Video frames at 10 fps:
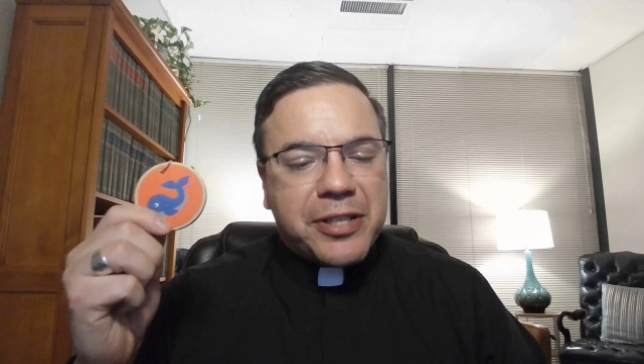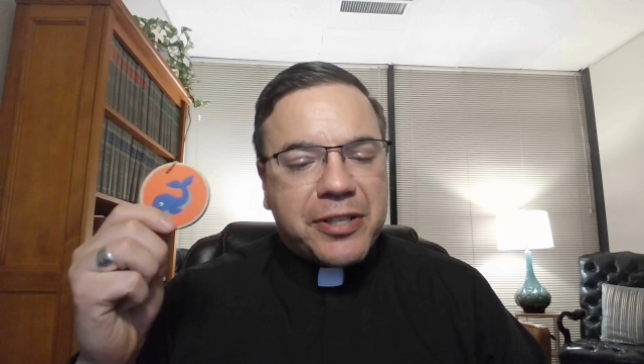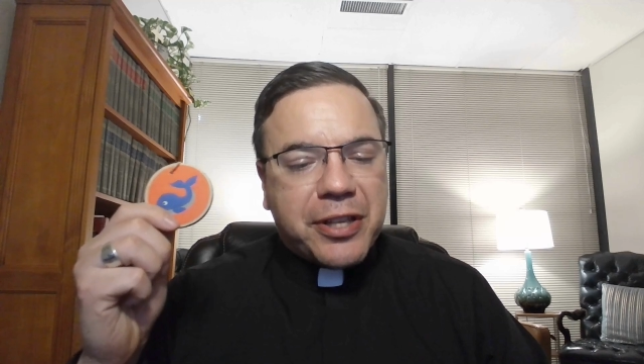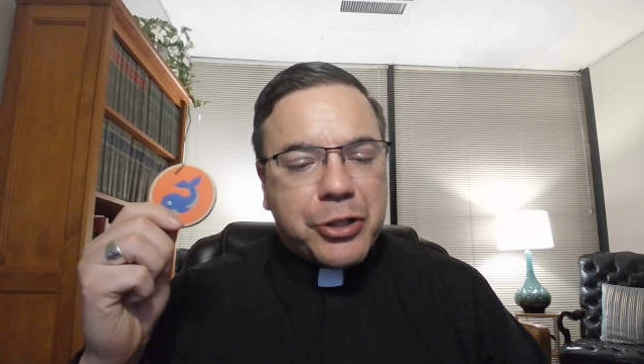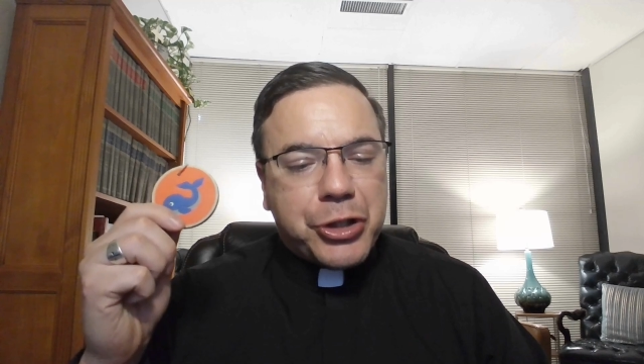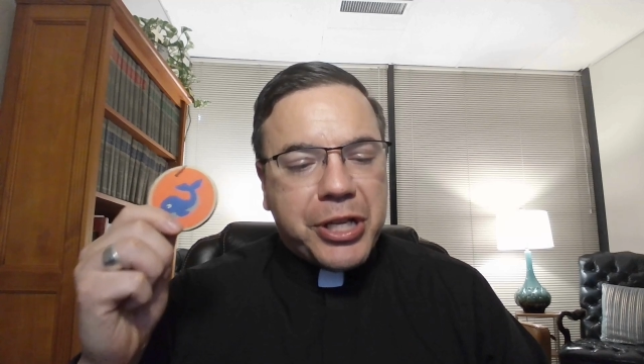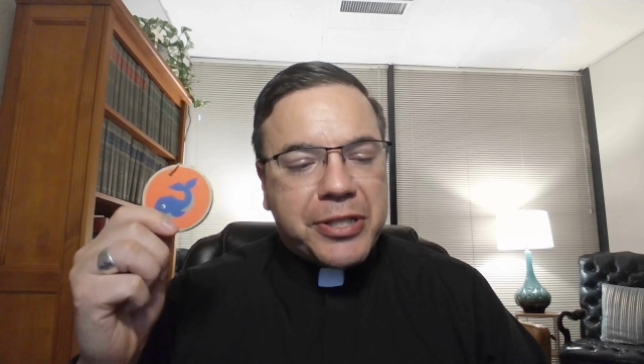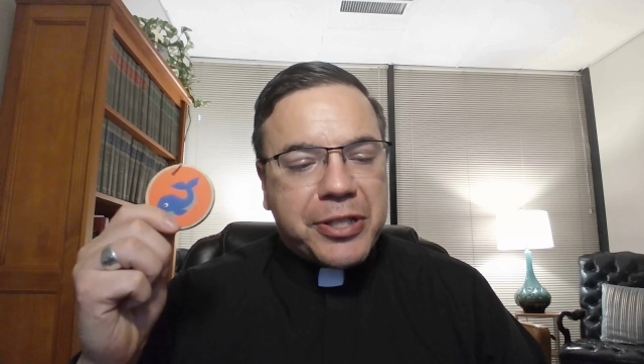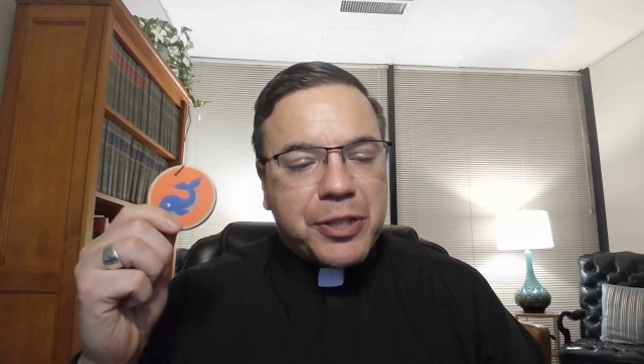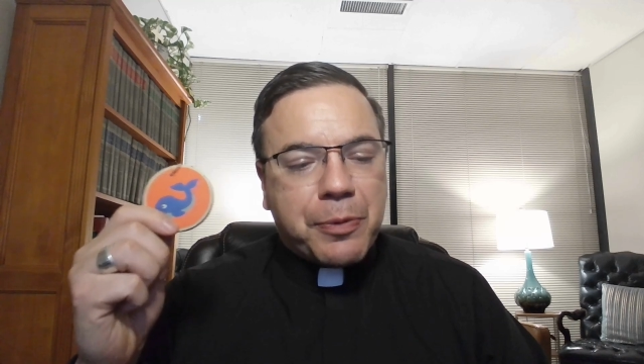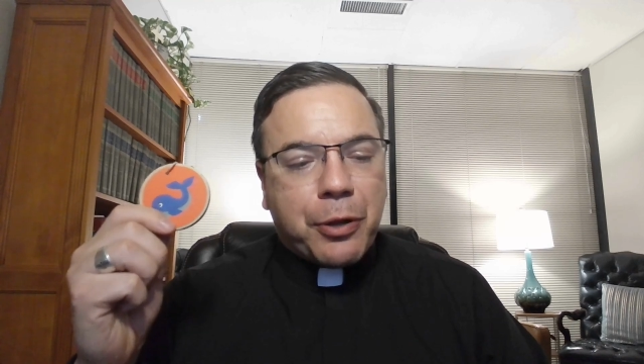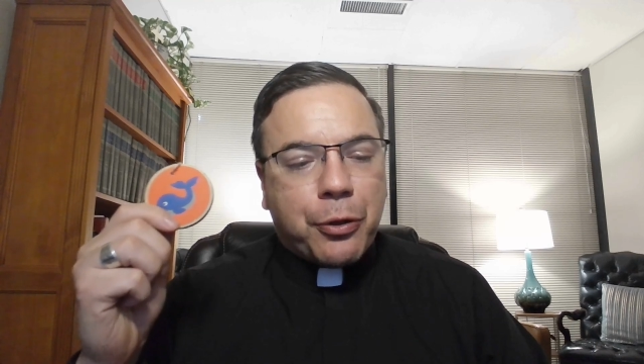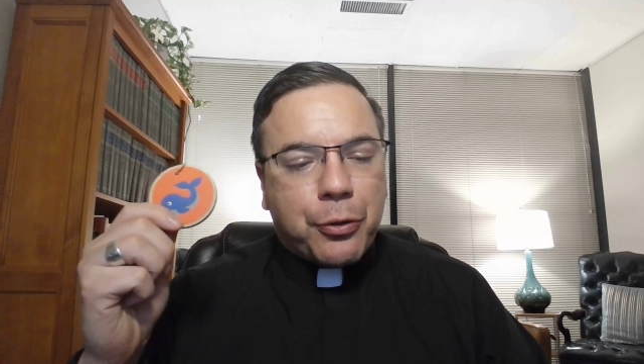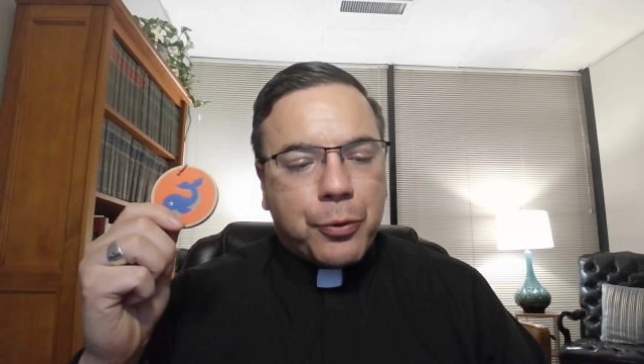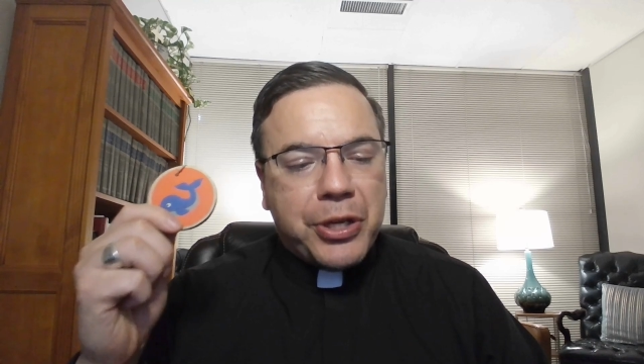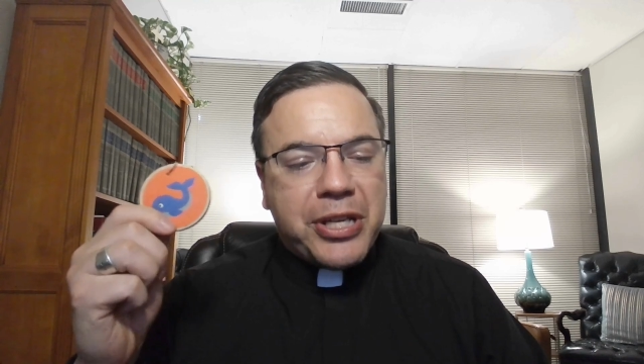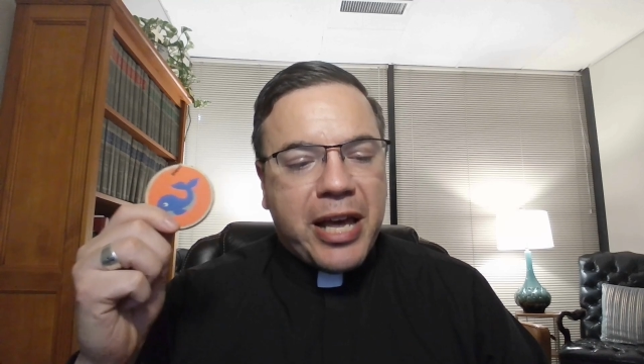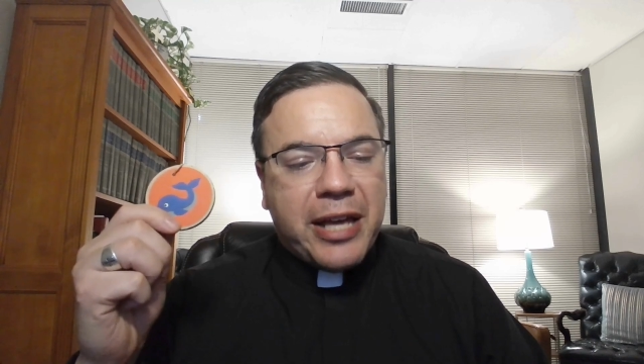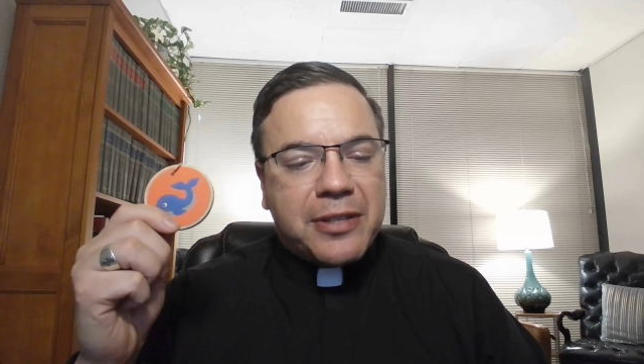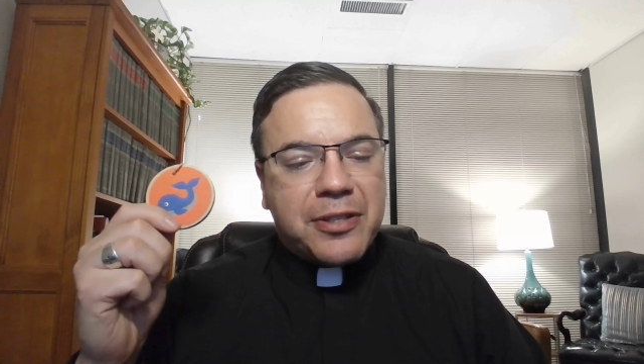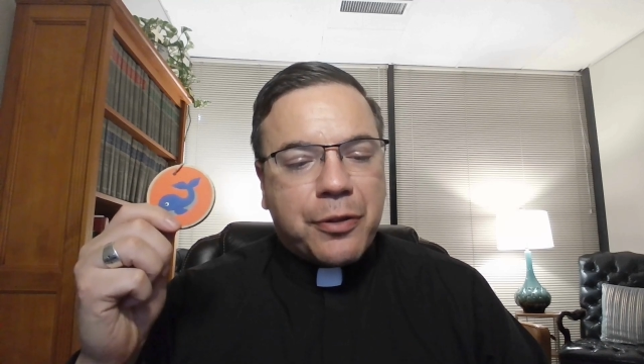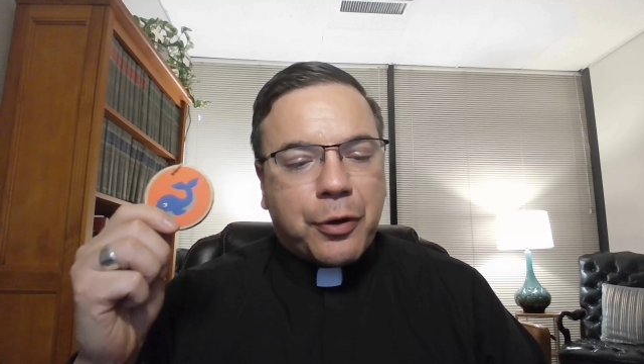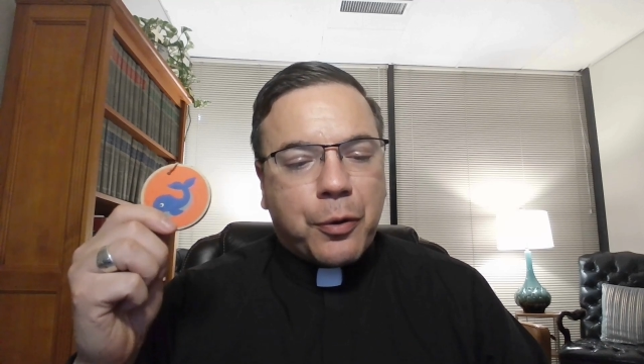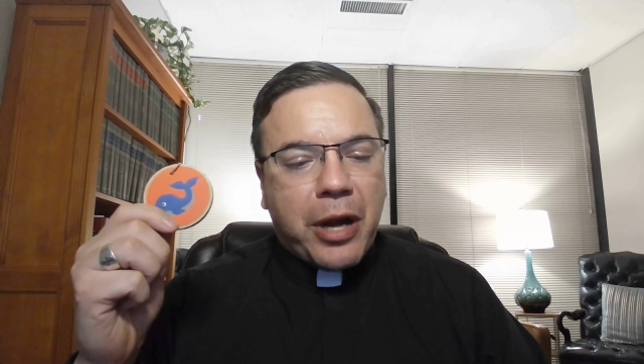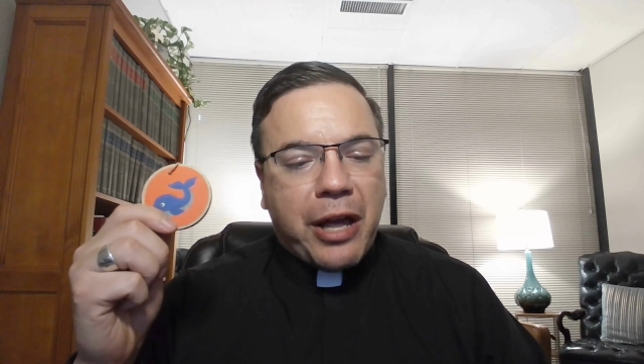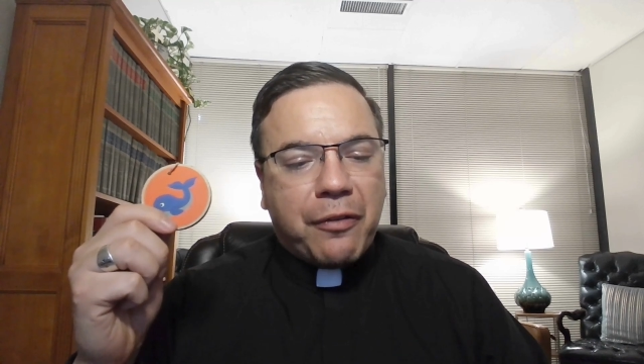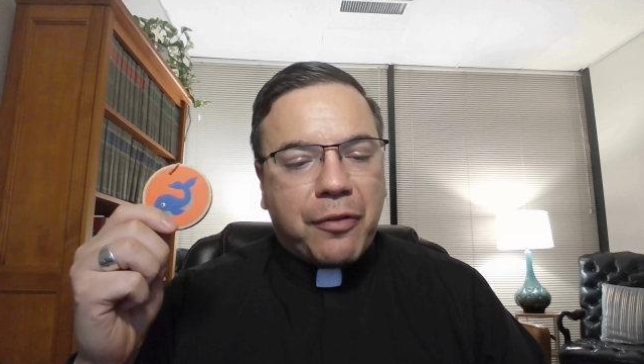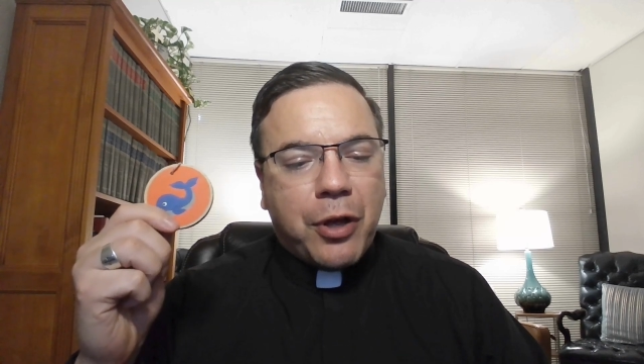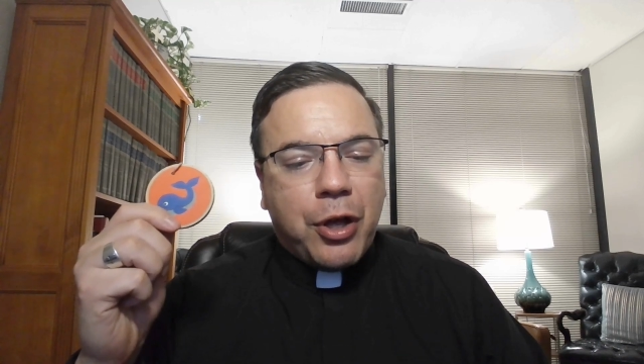us that Jesus spent 3 days in the grave